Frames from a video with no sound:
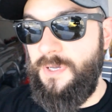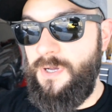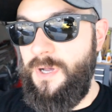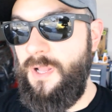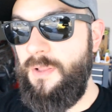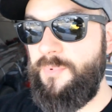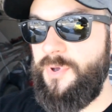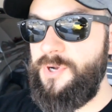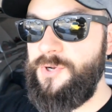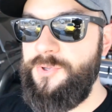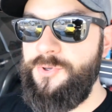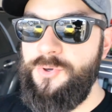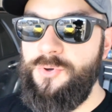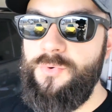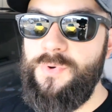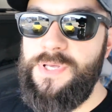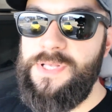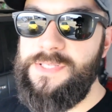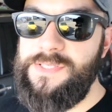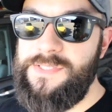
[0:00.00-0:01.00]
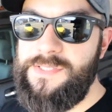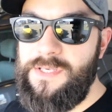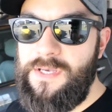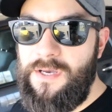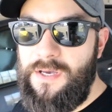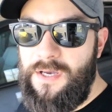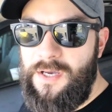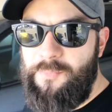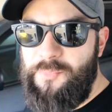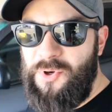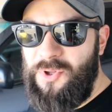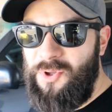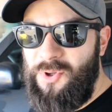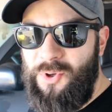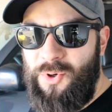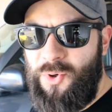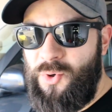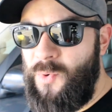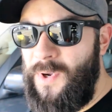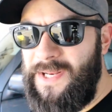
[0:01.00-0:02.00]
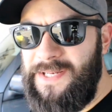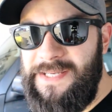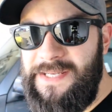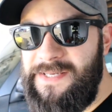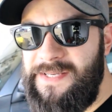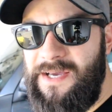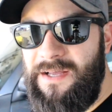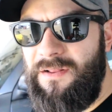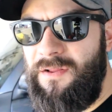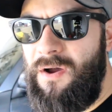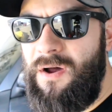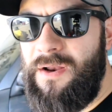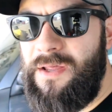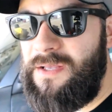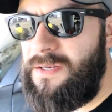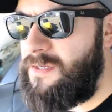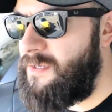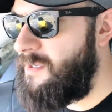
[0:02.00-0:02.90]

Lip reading: all I'm going to do is put a little quick detail on it.